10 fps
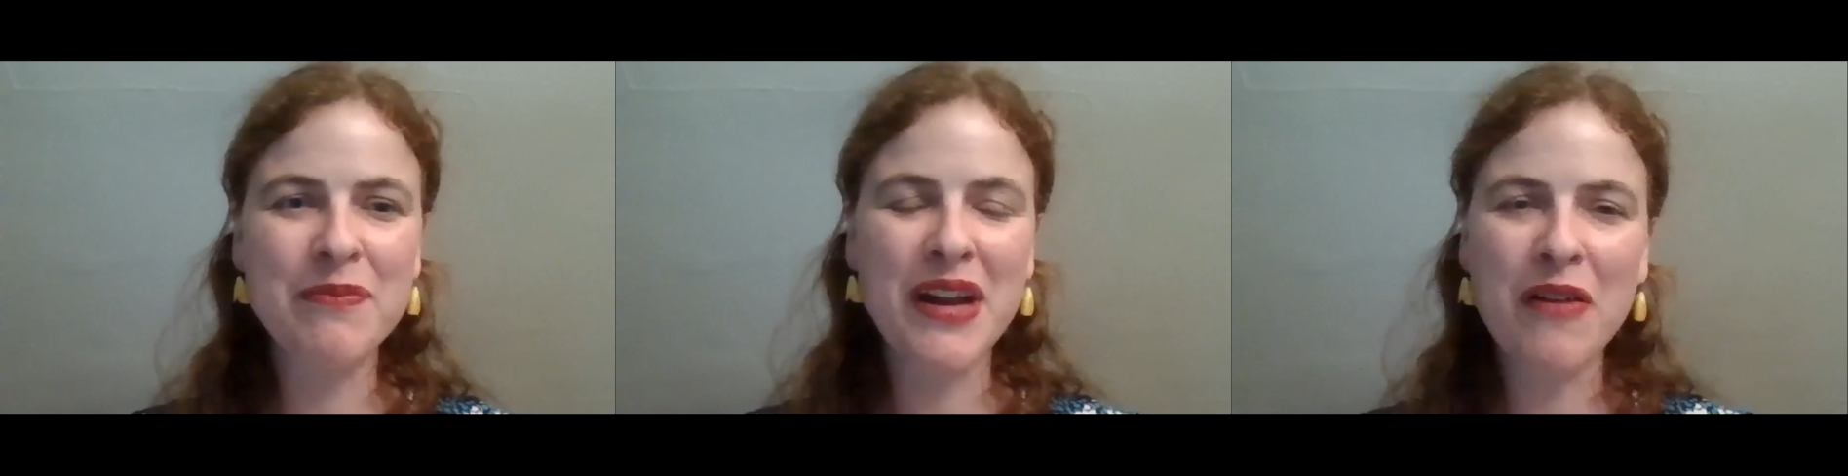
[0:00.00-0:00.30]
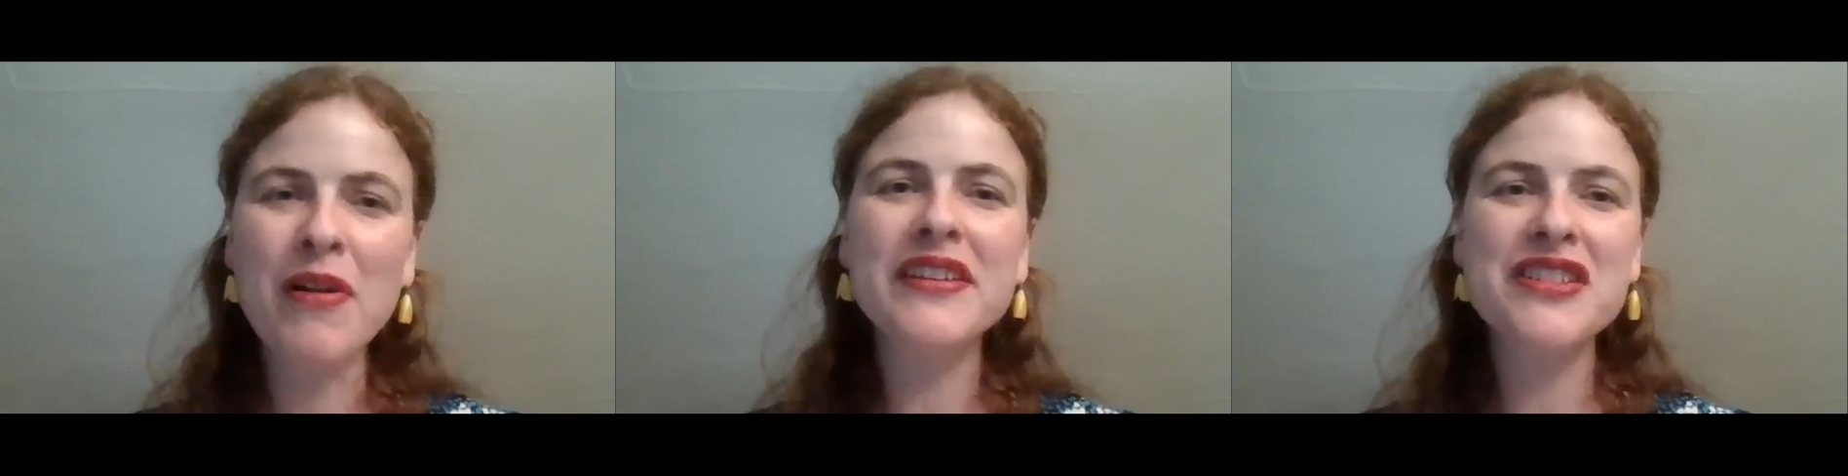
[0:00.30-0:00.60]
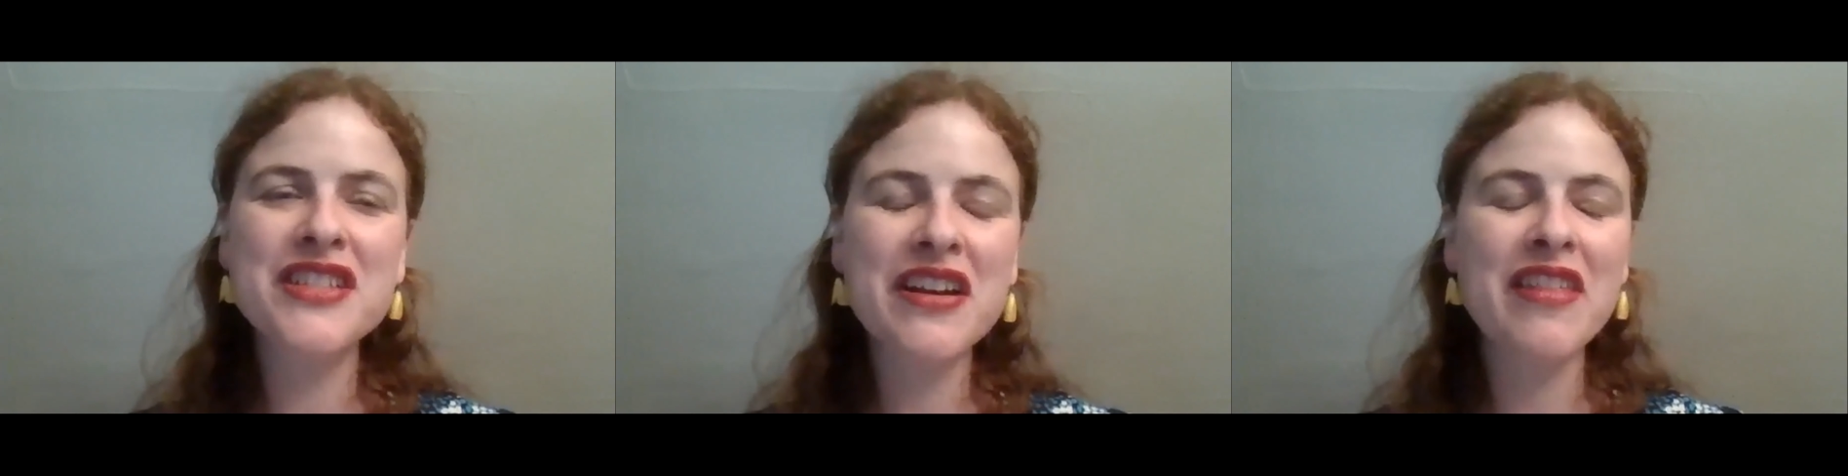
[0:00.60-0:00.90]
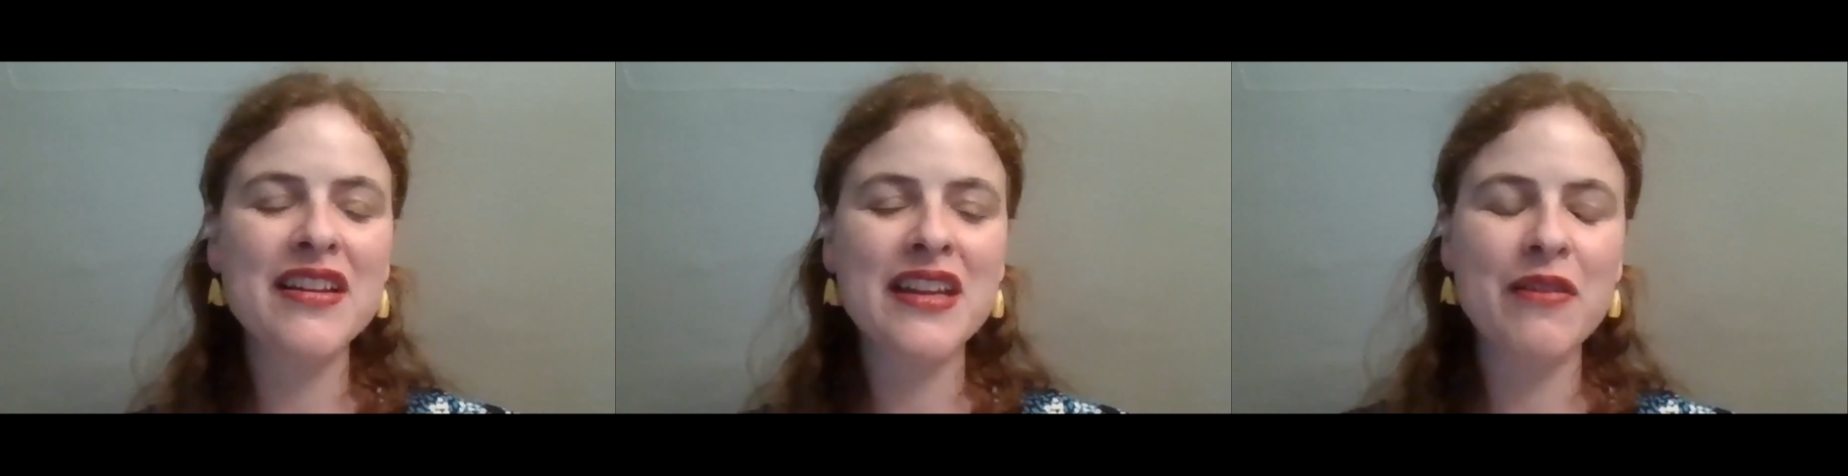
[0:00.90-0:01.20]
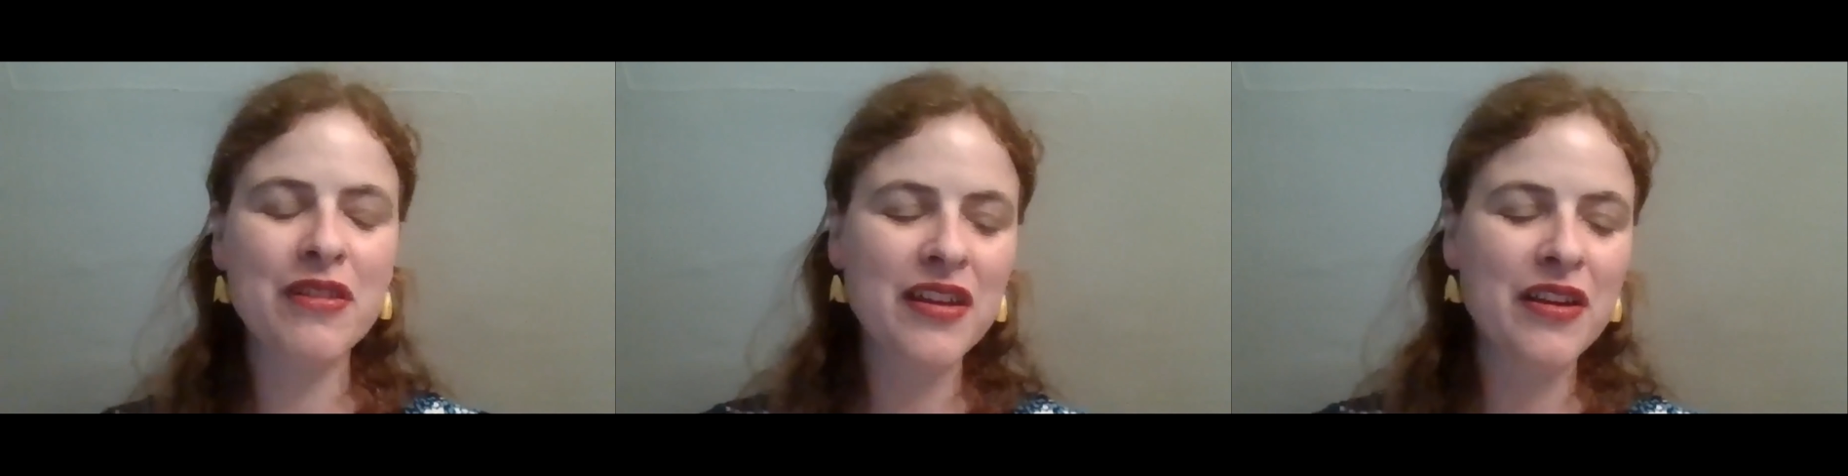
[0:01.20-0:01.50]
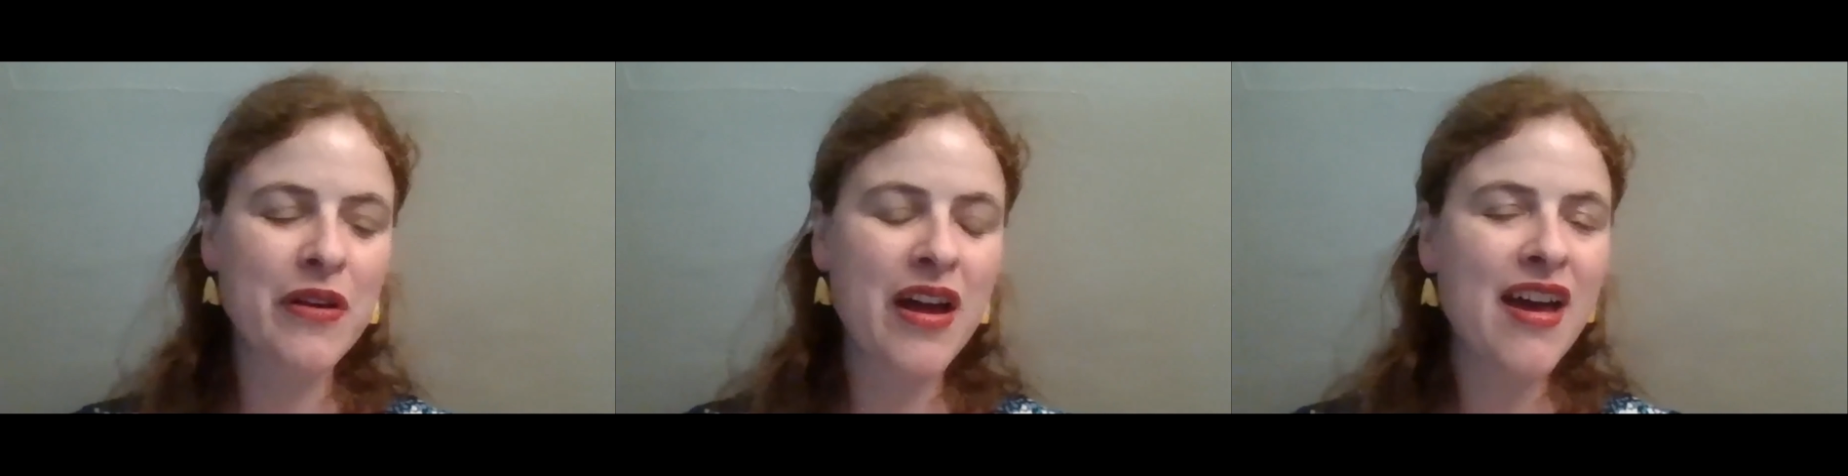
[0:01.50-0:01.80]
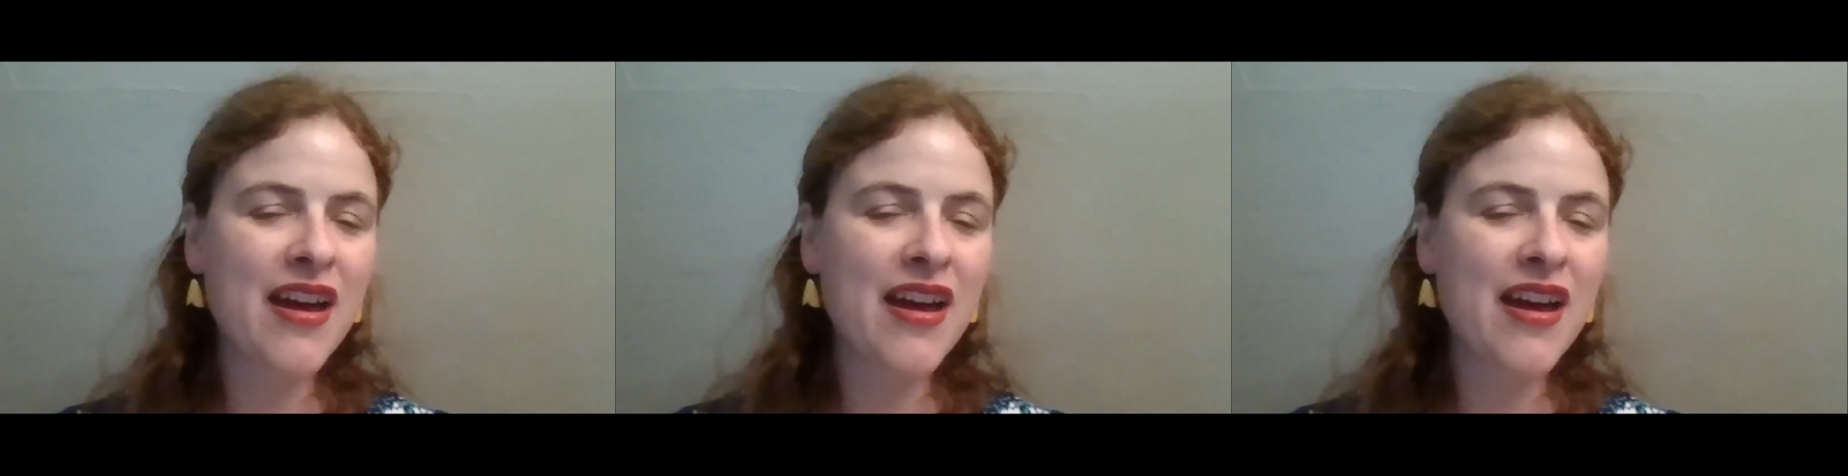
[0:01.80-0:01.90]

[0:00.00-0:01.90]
But I want to share that date with you,